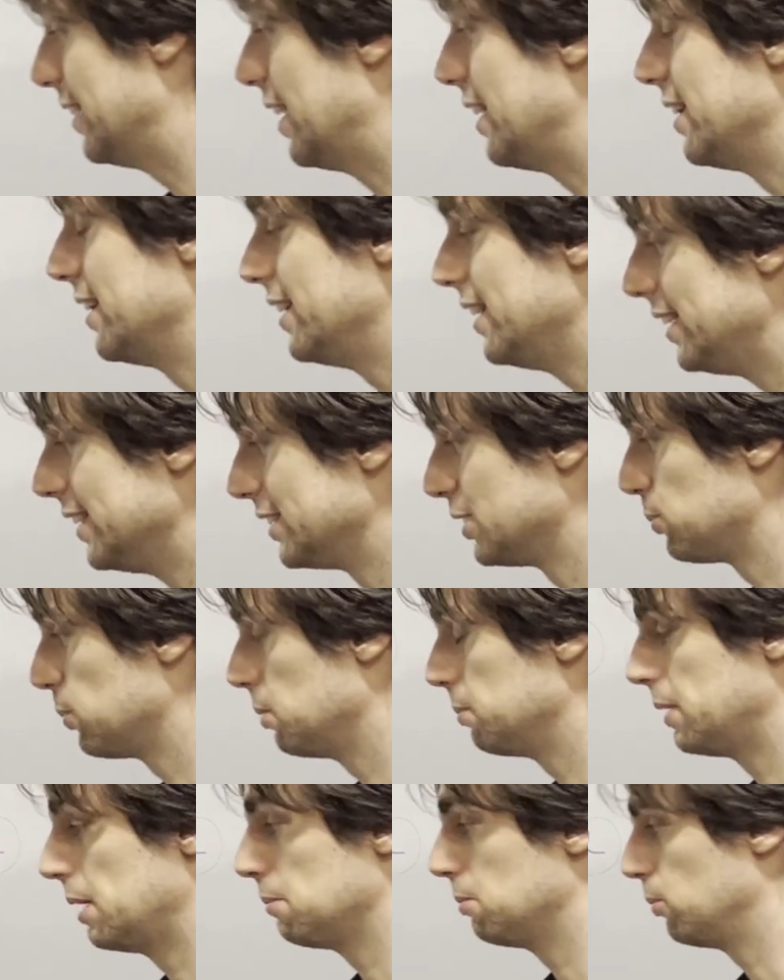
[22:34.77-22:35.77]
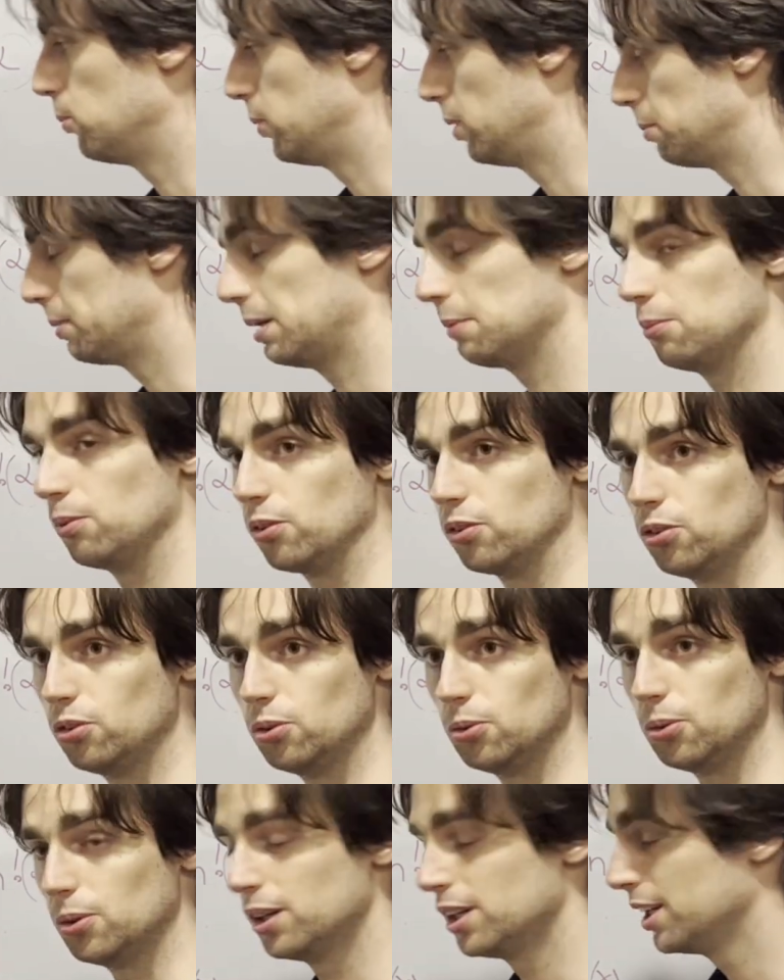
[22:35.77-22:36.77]
then this we'll be able
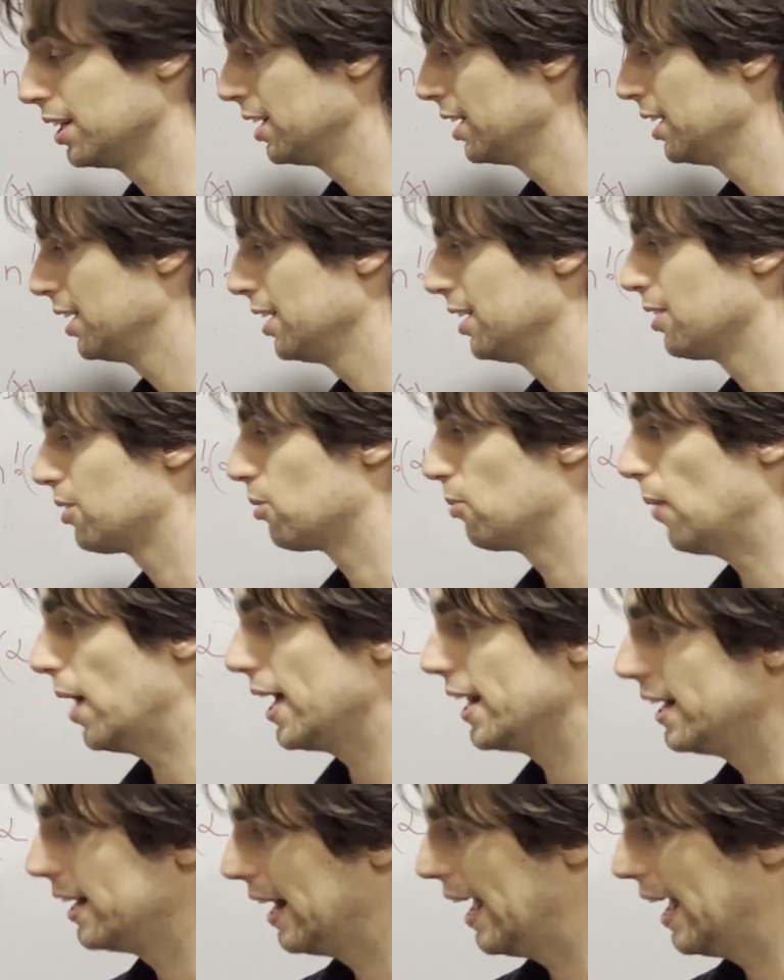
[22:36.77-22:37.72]
to write it